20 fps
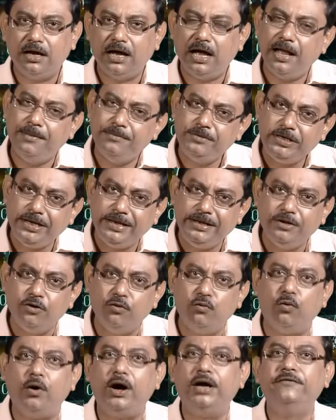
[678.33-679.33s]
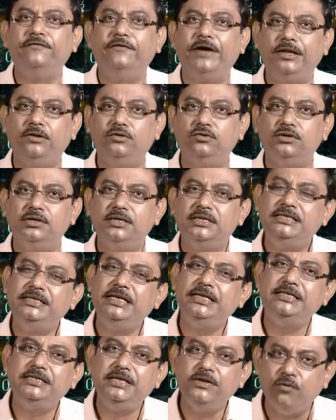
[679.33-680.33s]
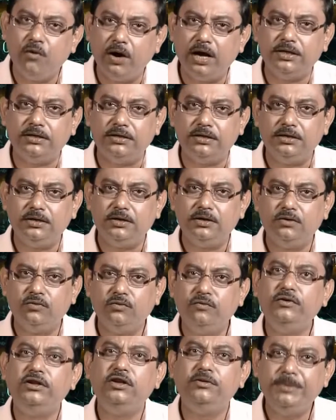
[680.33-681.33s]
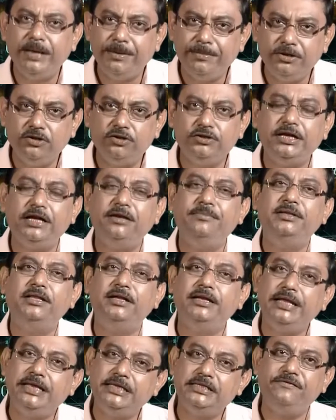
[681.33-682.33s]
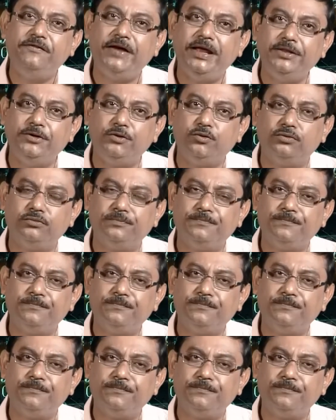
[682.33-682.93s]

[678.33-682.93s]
I'm telling you one value, 61. Will you be able to tell me the next value?